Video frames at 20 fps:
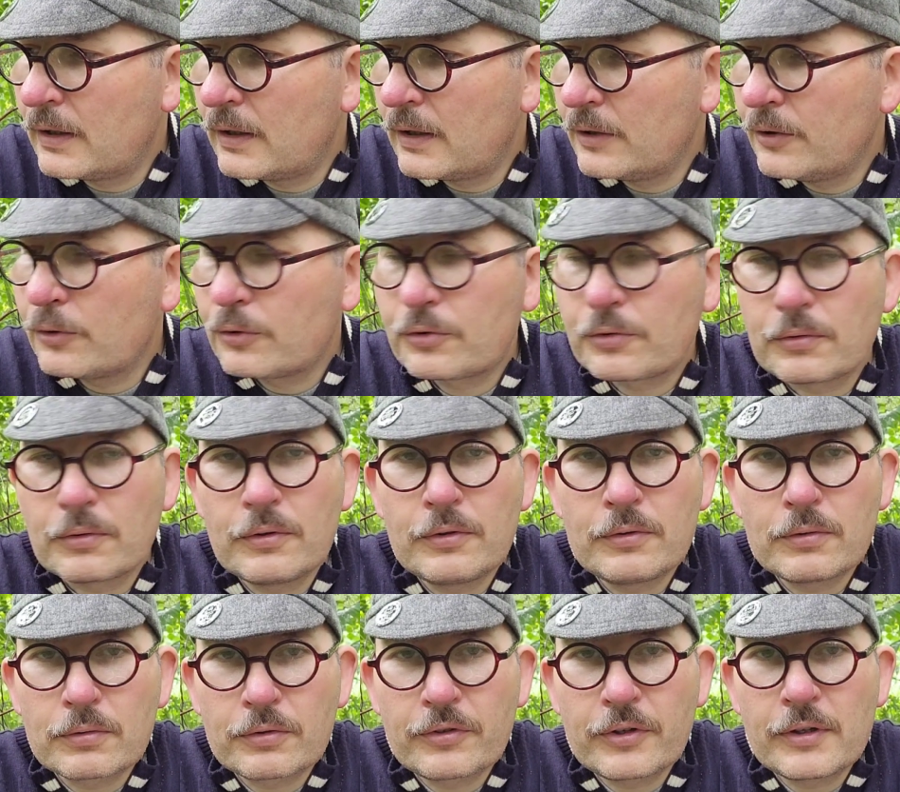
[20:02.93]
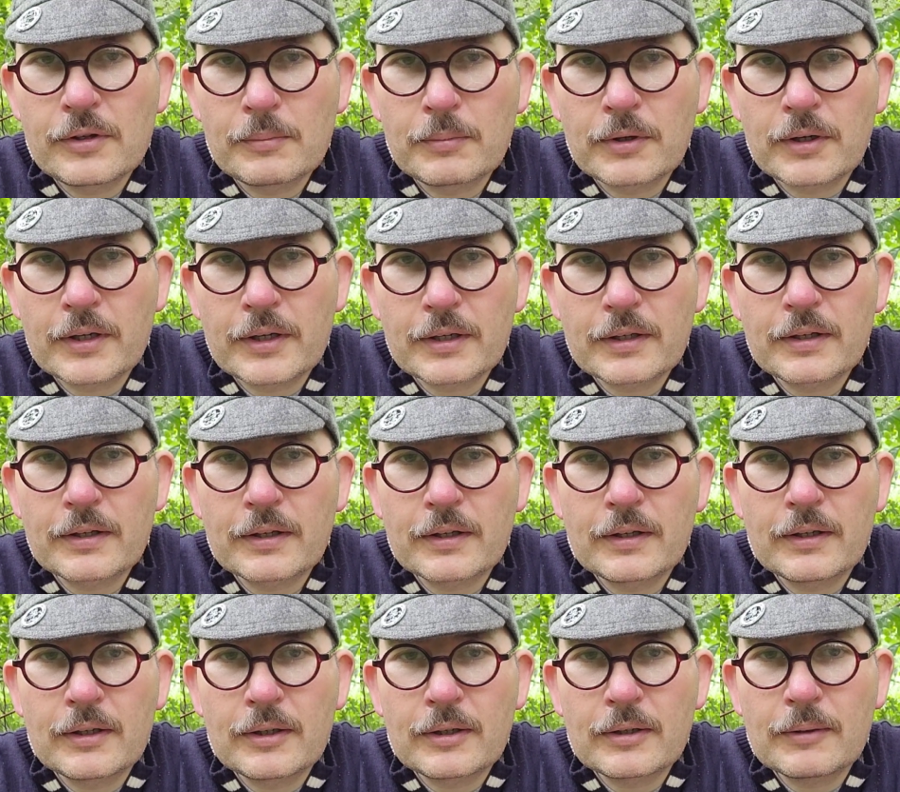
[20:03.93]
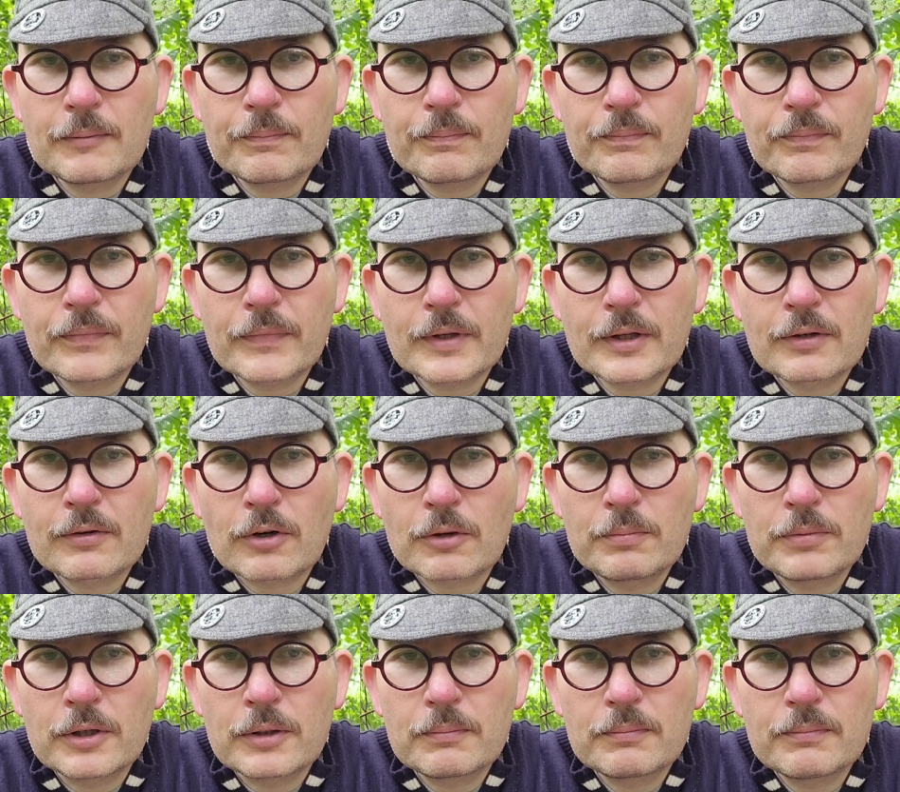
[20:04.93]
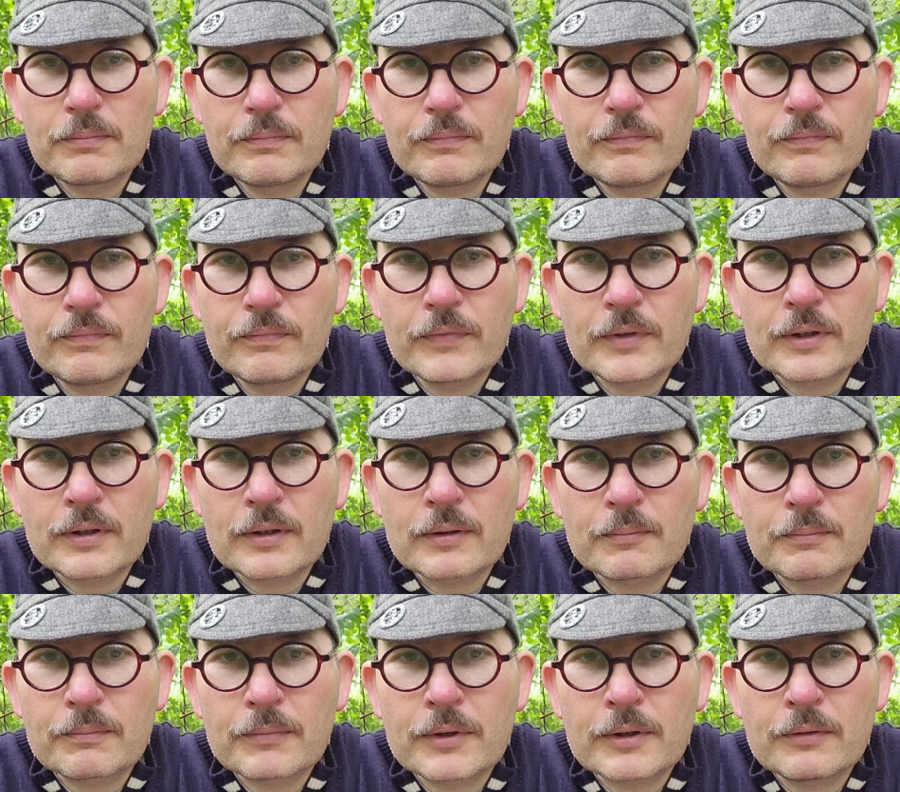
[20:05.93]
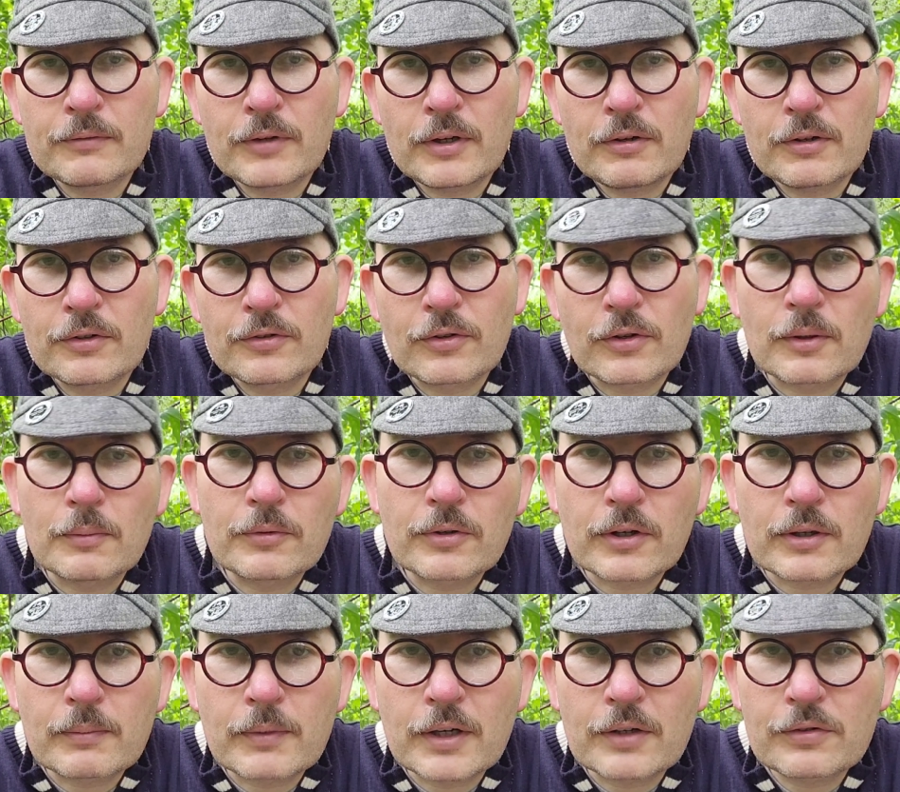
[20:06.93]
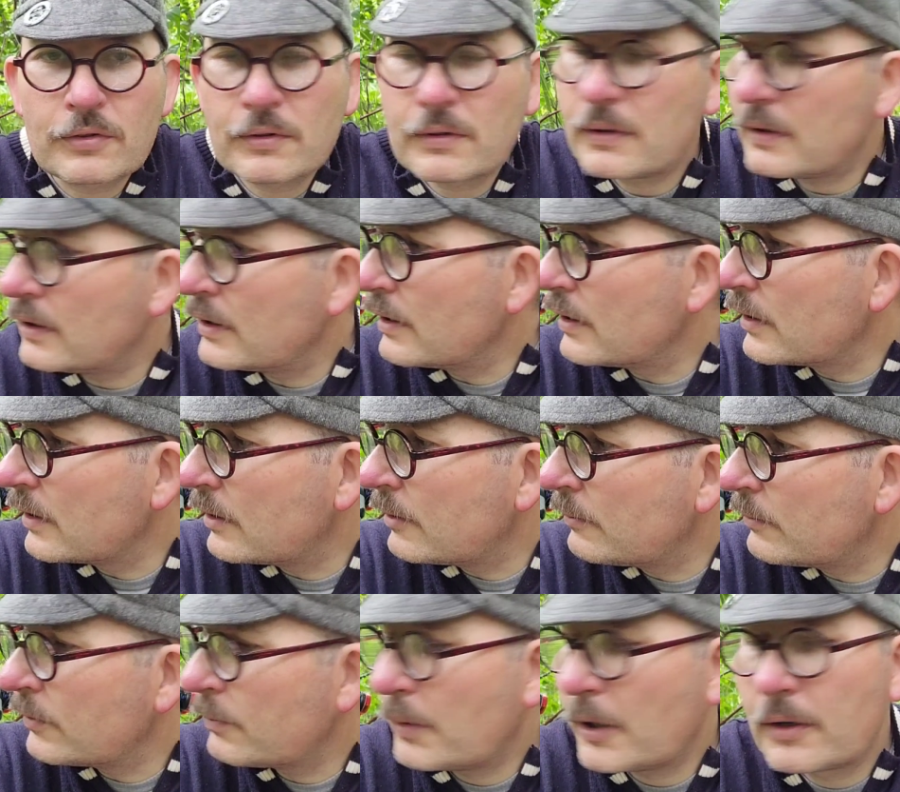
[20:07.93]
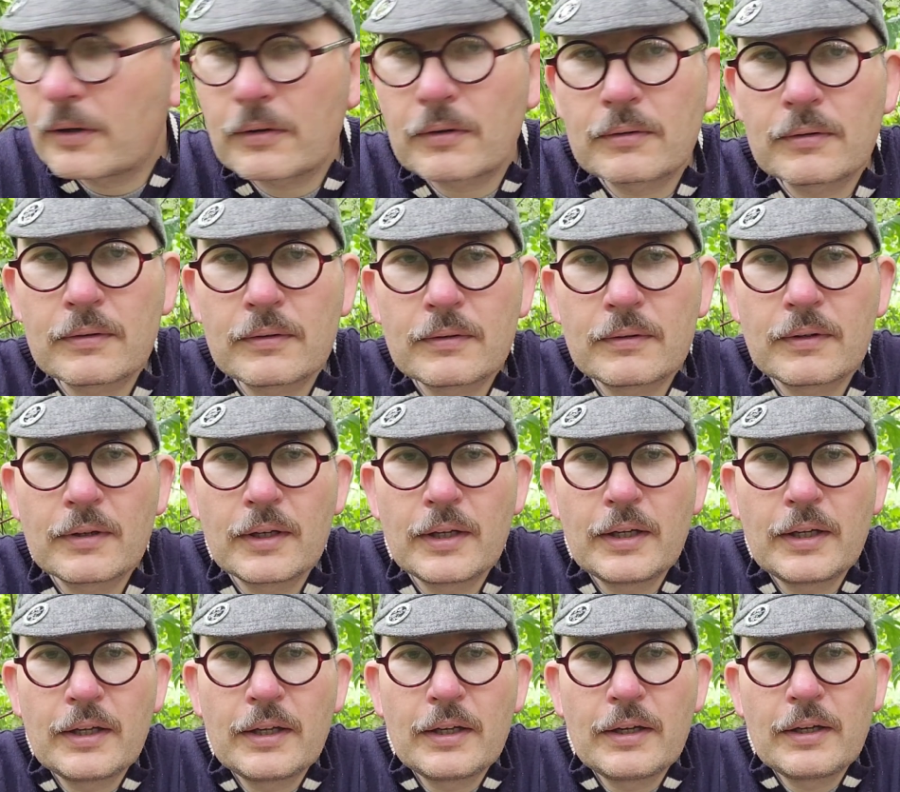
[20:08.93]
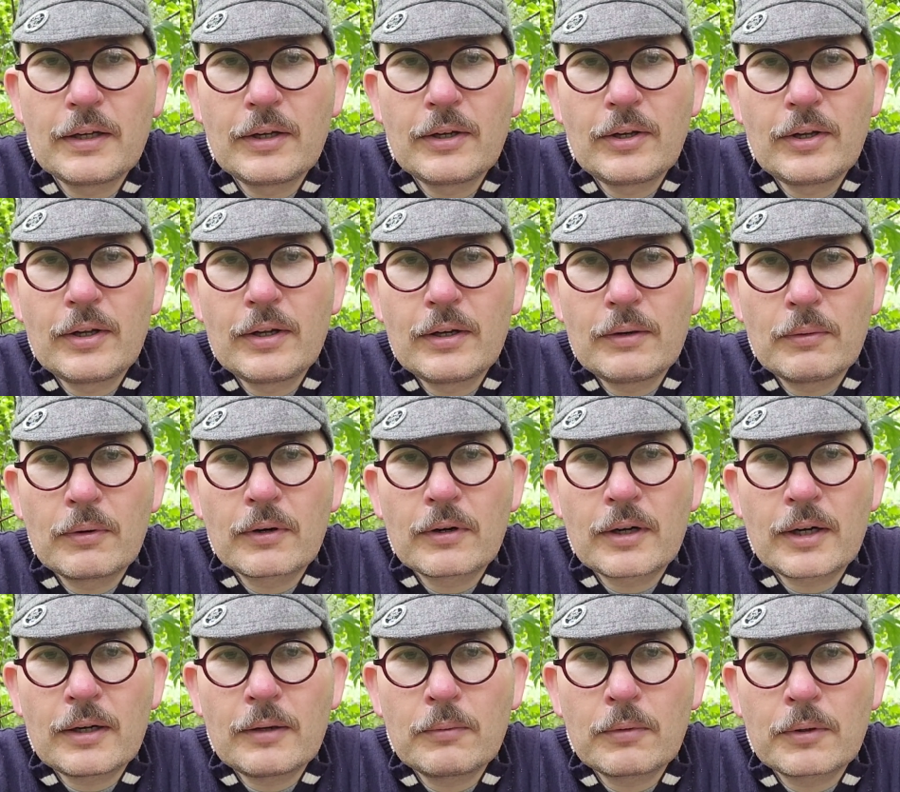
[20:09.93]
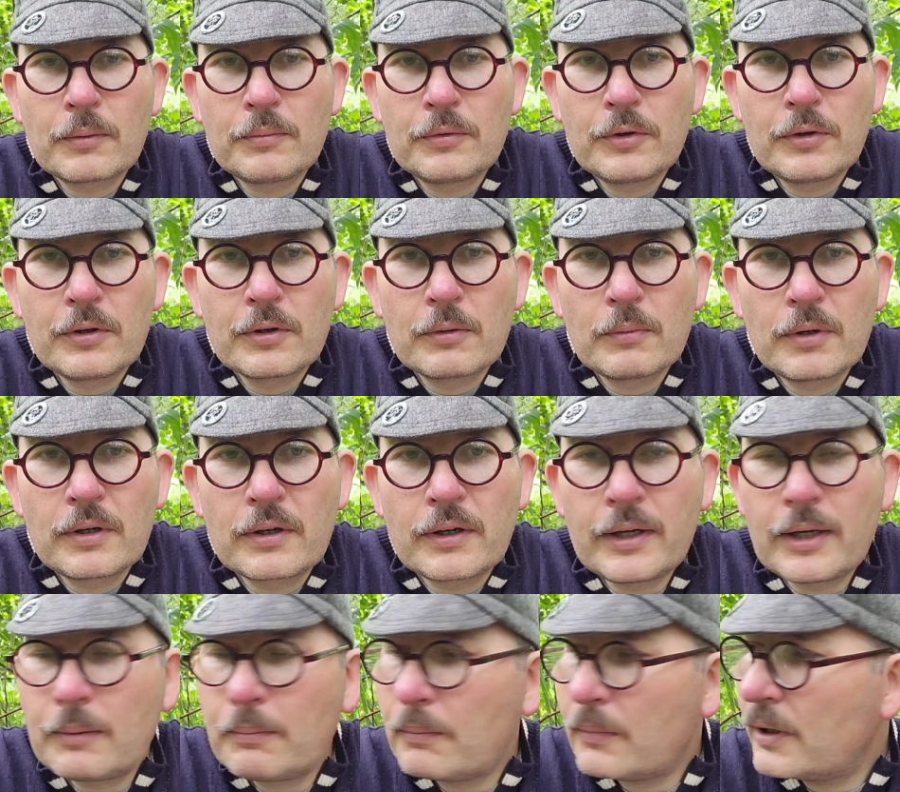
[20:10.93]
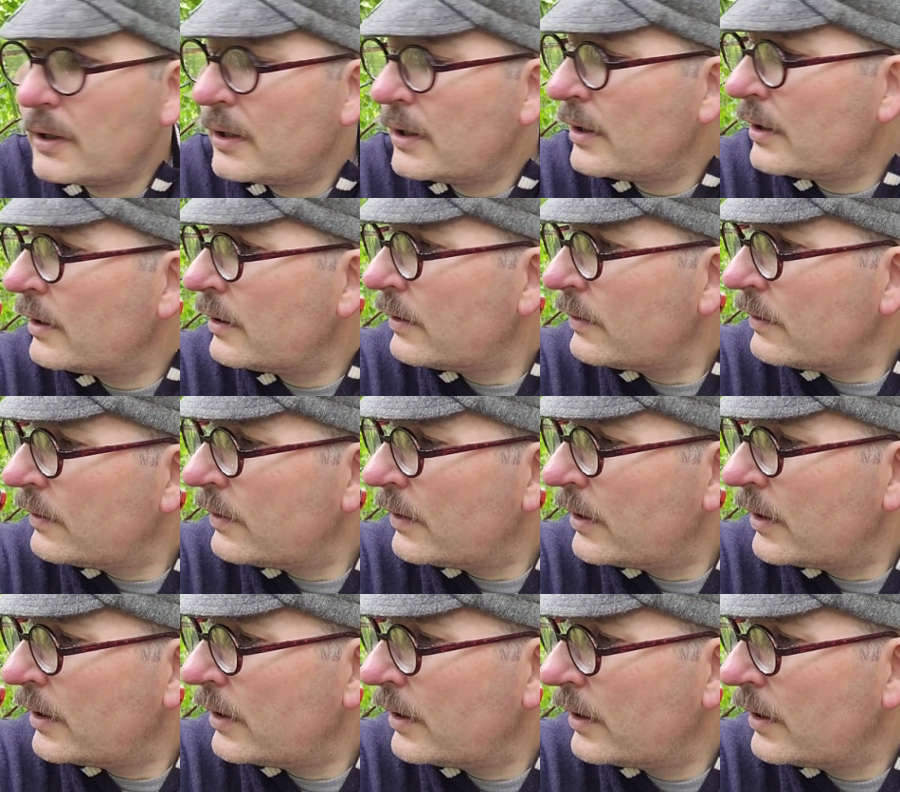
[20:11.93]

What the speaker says: you'll see the bike crop up at various times, I imagine, depending on what I'm doing and where I am, and